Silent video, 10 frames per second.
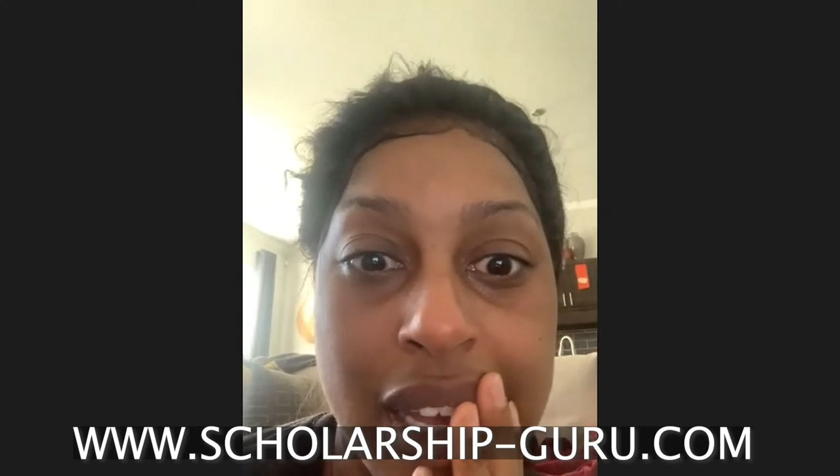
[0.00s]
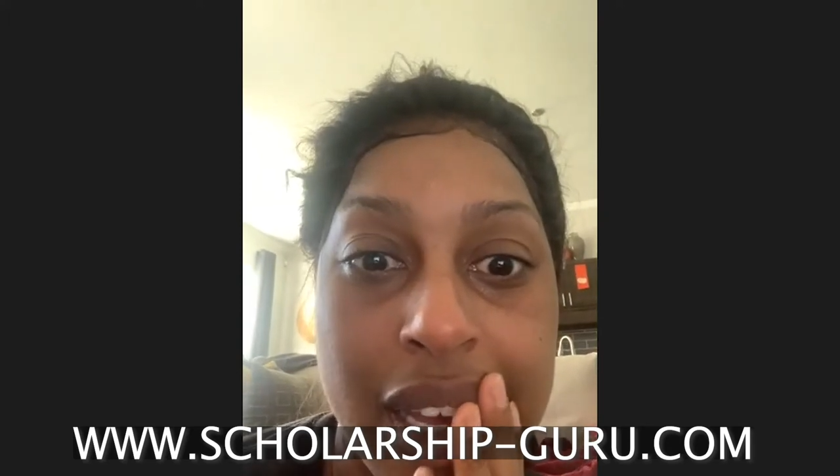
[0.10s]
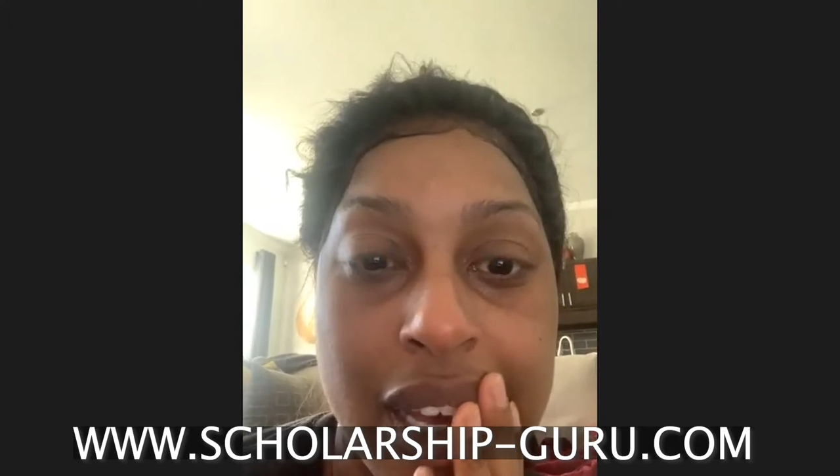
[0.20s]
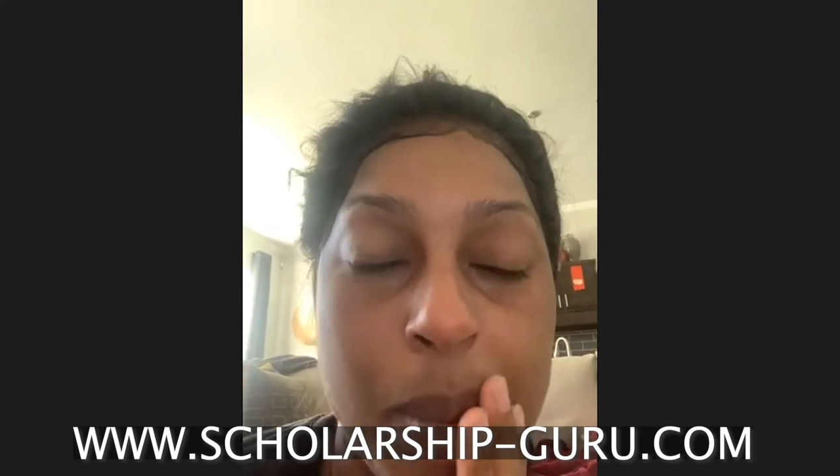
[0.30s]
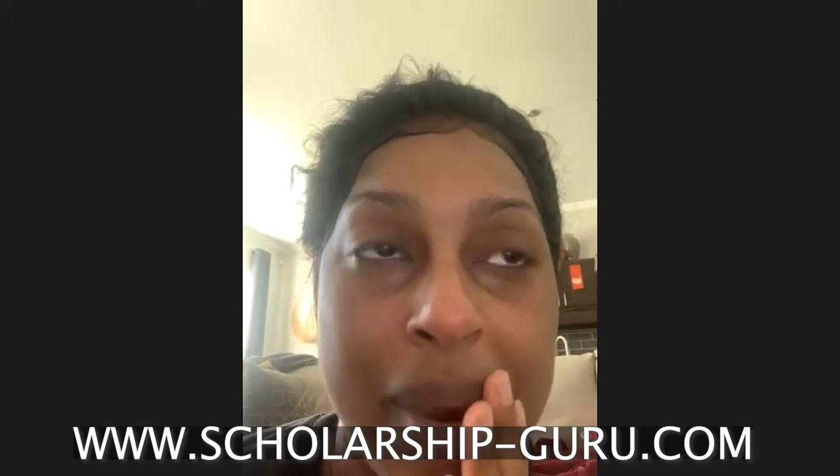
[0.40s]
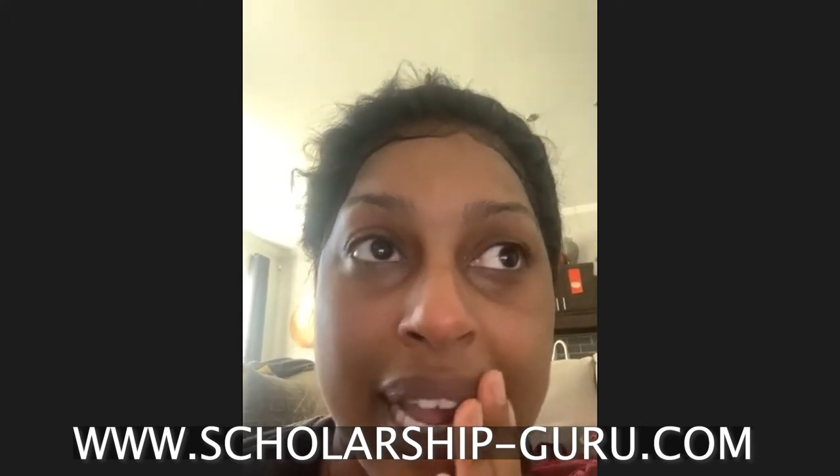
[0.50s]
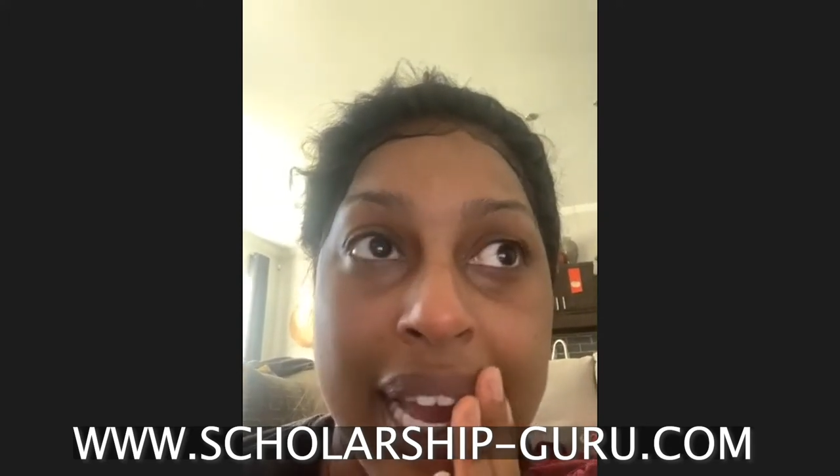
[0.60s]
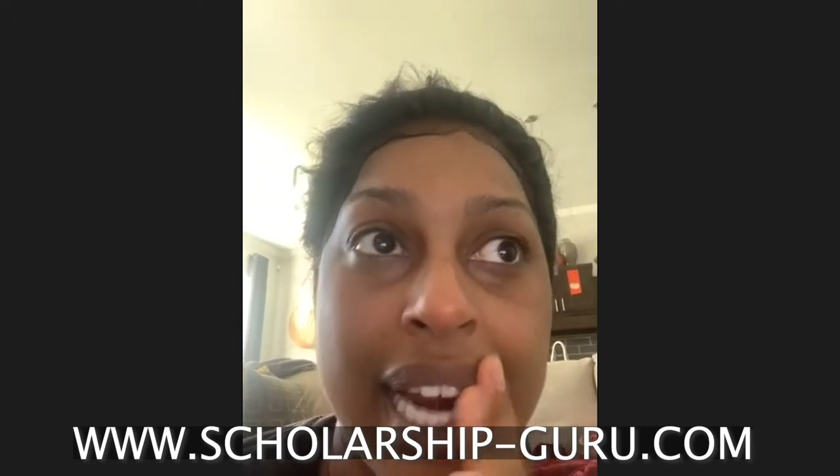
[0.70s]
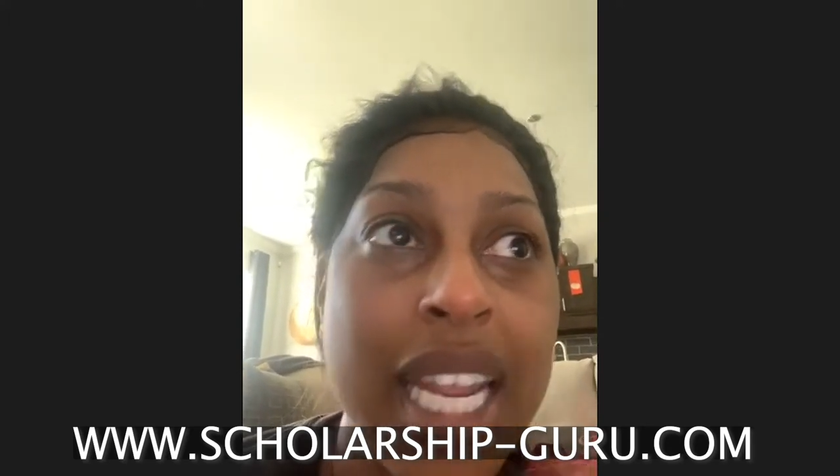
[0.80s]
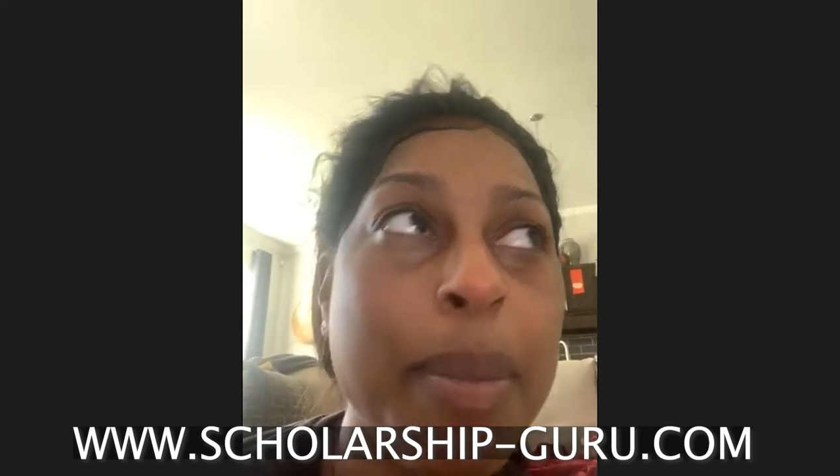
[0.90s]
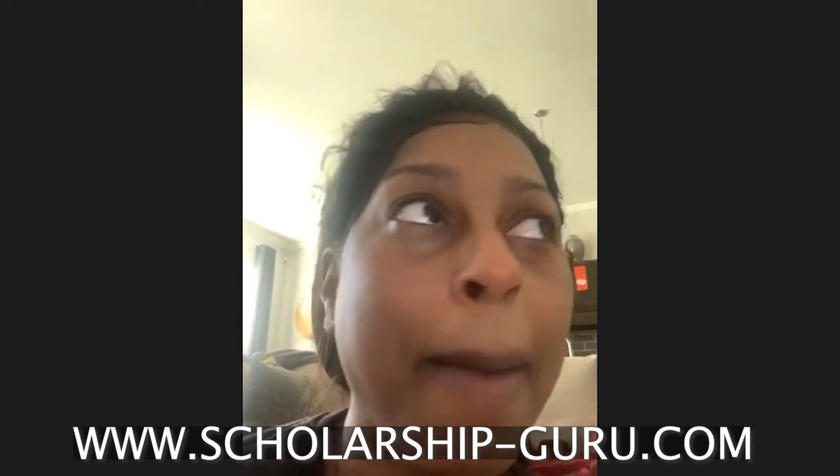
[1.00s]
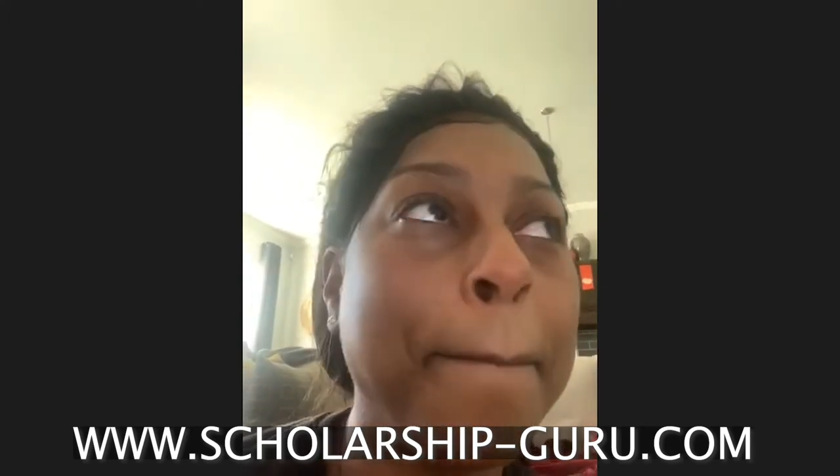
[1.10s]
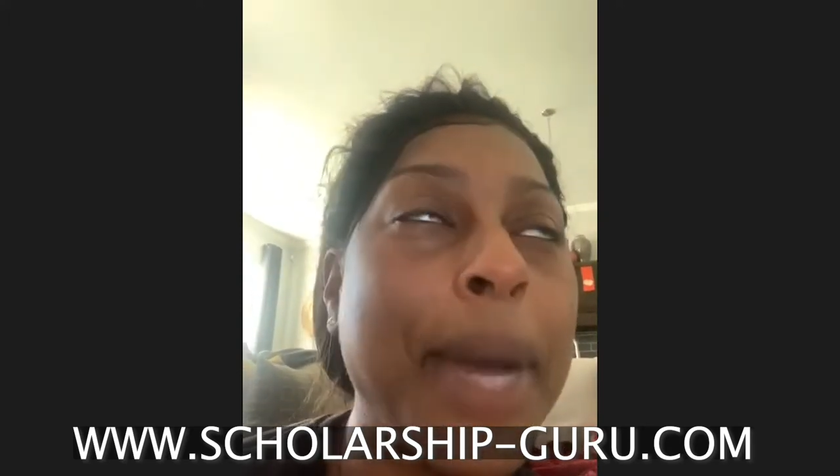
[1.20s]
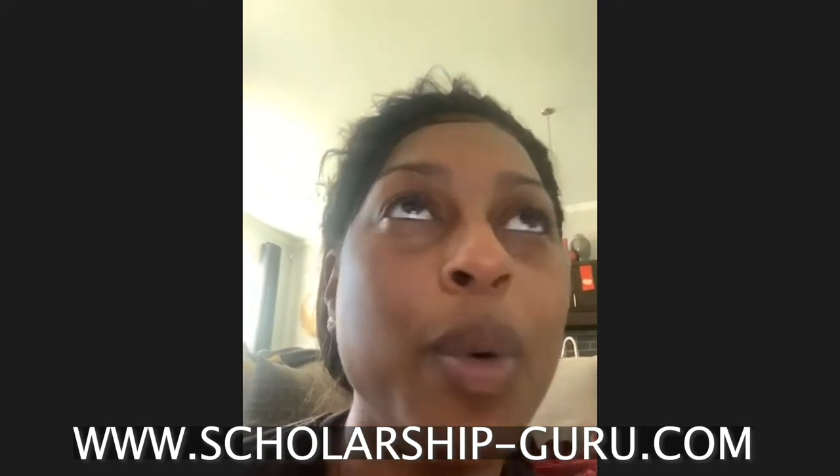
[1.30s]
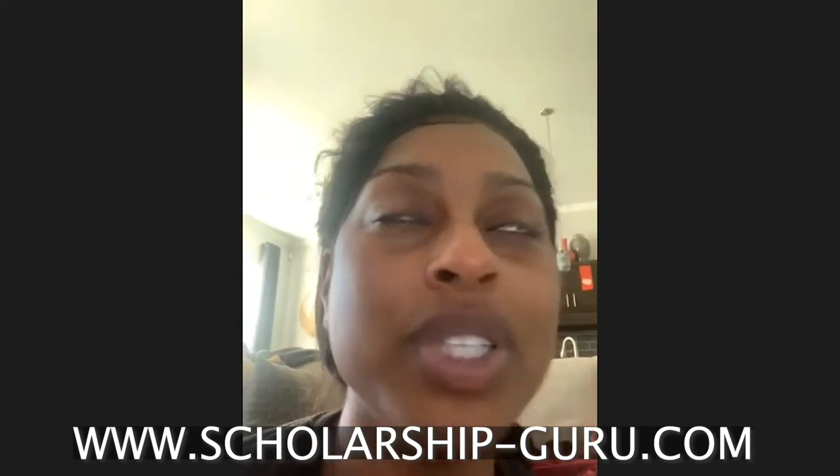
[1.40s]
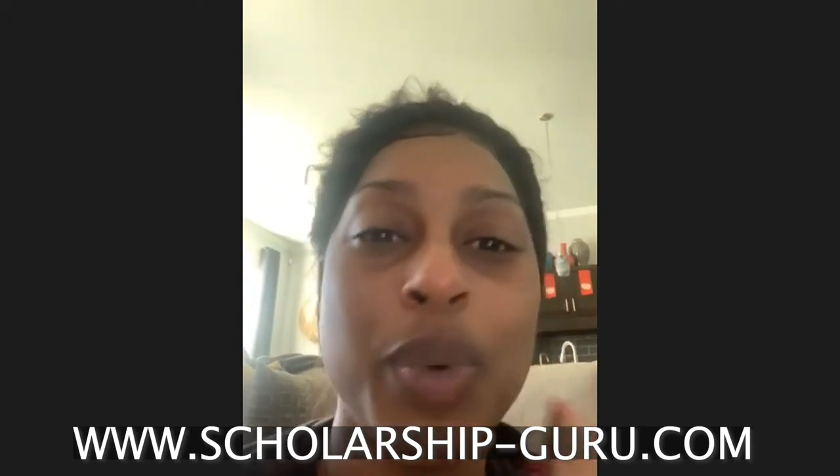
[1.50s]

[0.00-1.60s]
Oh my God. I wish I